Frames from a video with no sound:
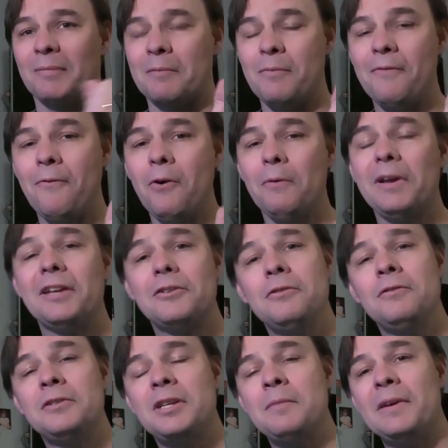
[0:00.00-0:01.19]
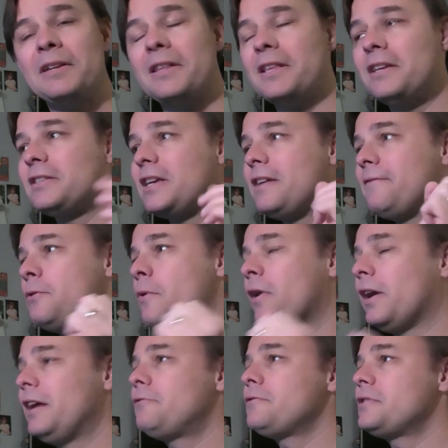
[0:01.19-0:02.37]
before we get too deep into this, if you
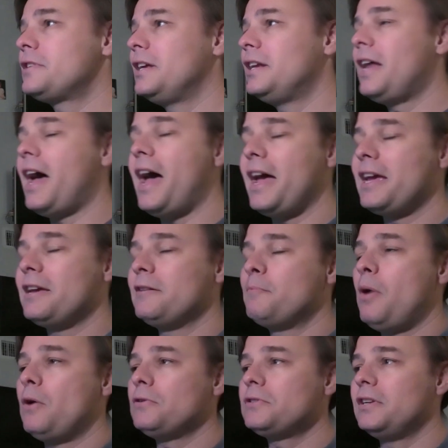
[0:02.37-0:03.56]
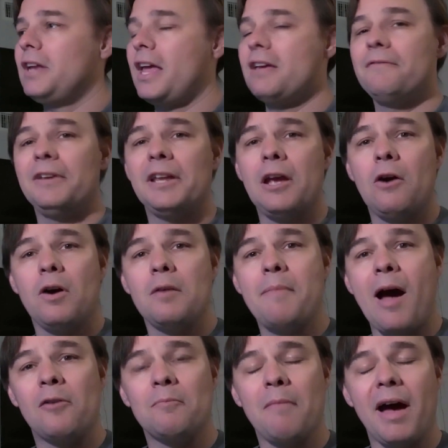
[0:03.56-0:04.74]
are interested, I posted a video
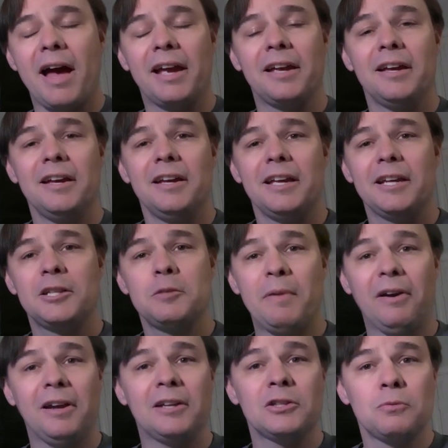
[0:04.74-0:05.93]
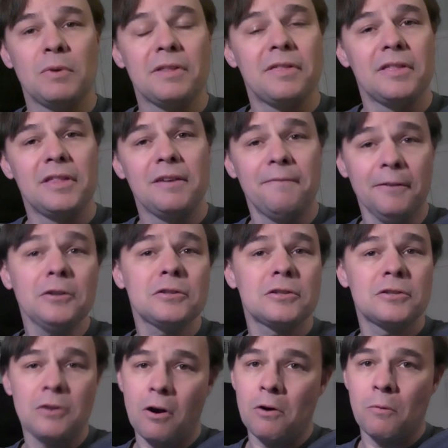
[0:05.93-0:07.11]
about my experience with the first
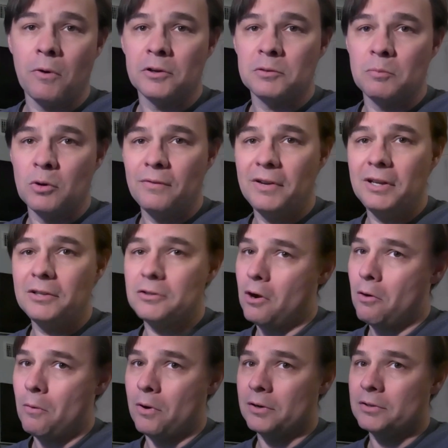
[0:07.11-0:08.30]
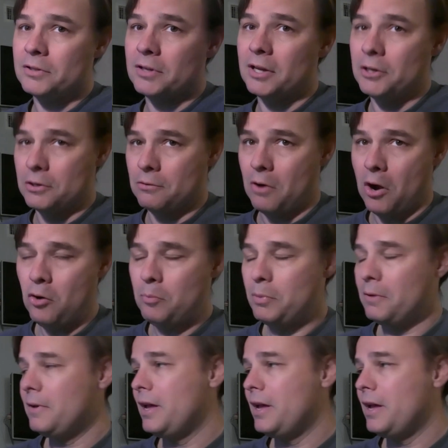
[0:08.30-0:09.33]
Star Wars movie, Star Wars: A New Hope.